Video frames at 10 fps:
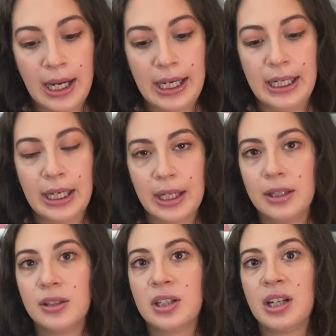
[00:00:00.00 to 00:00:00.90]

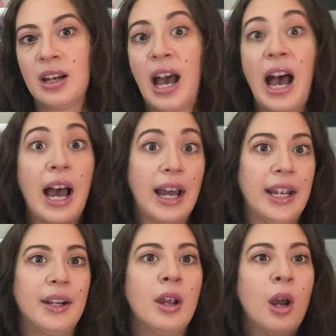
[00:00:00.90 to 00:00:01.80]
and
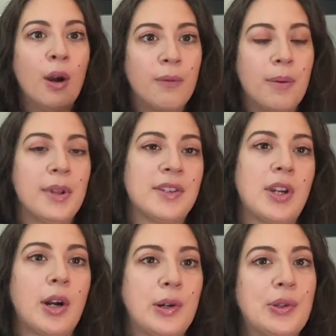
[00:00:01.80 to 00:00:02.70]
hide from the
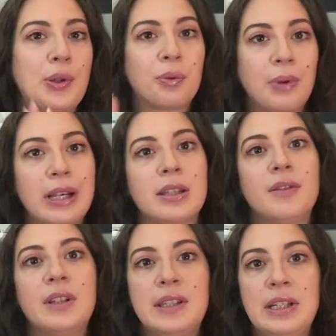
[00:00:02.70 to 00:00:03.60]
stalker. So the rest of
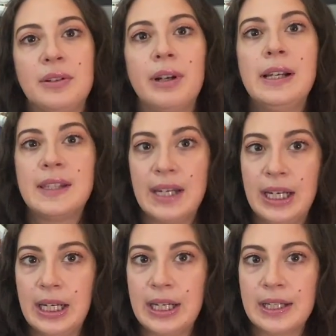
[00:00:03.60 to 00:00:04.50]
the series
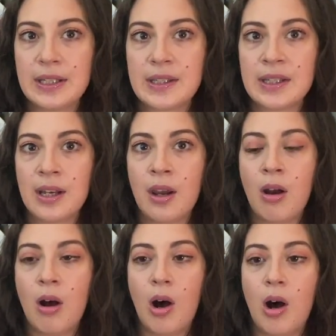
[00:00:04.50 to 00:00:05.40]
is
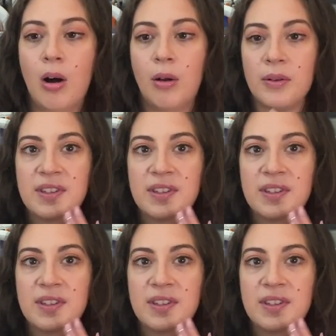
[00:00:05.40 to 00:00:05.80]
all